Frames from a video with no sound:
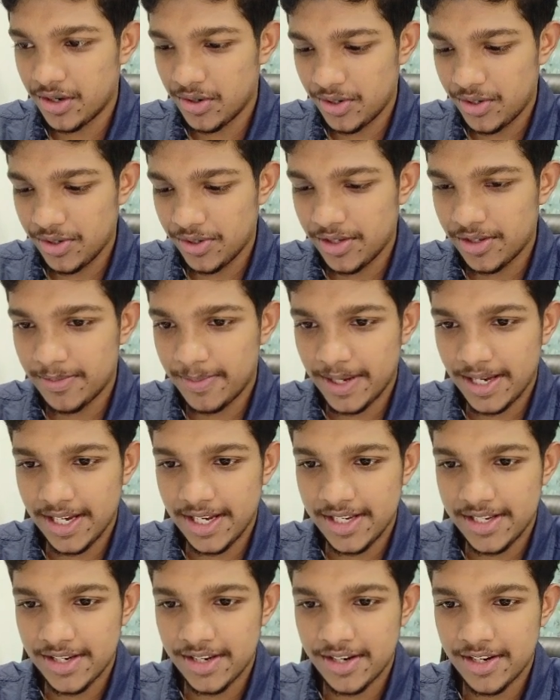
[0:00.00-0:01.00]
go to this
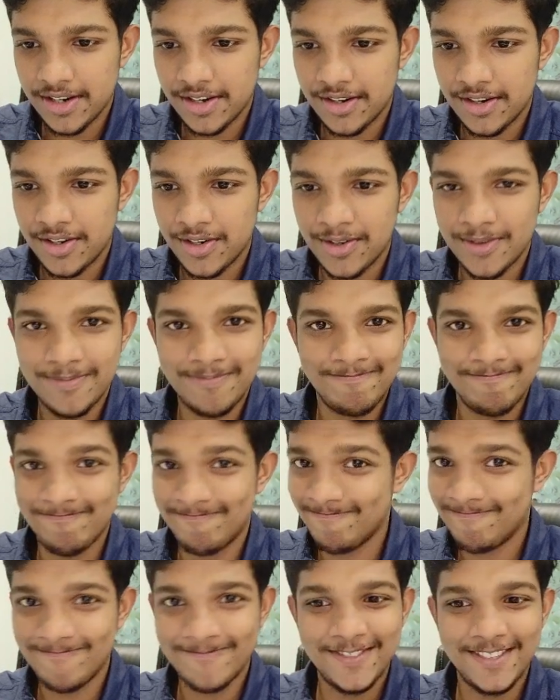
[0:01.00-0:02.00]
page,
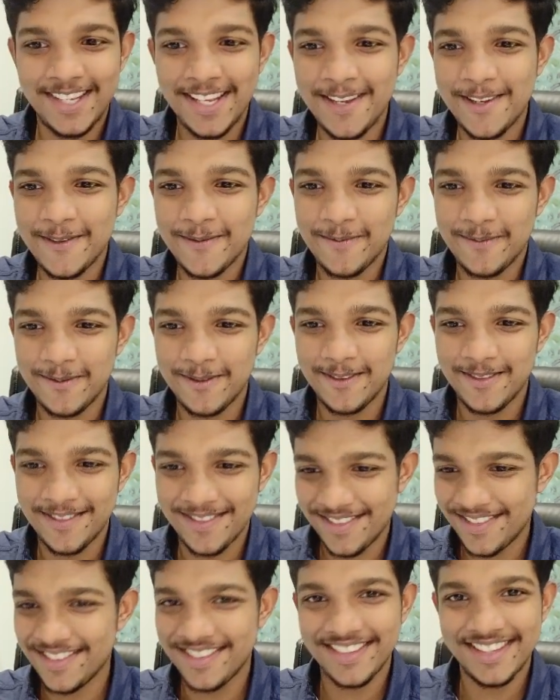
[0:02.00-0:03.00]
see
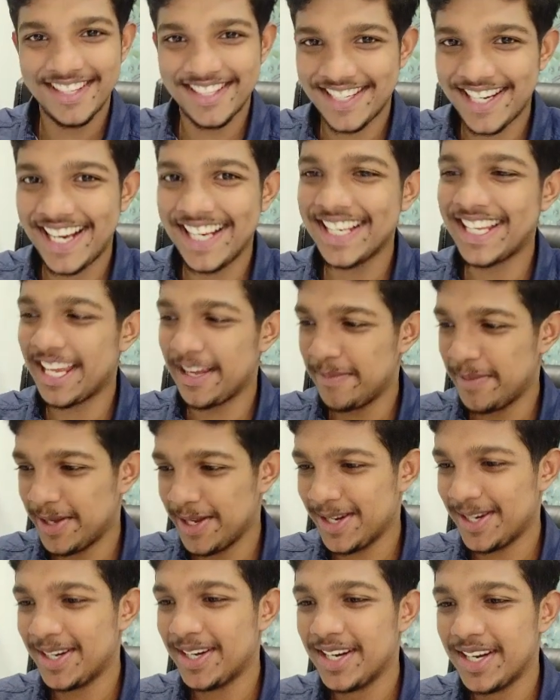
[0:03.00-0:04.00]
the style came
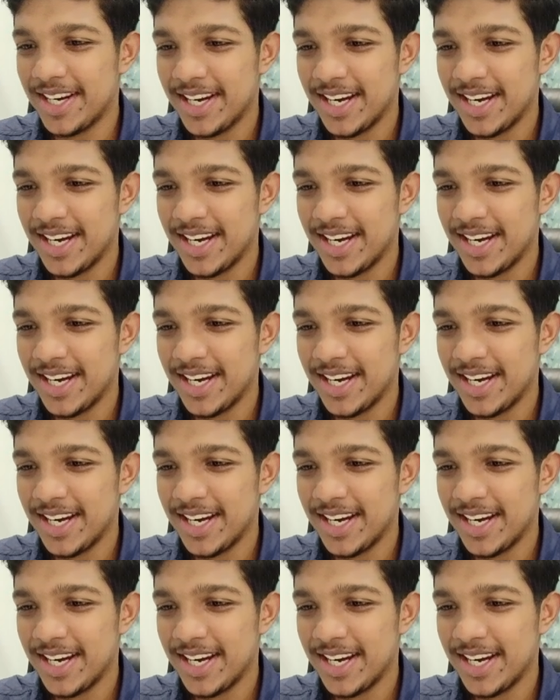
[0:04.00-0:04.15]
here,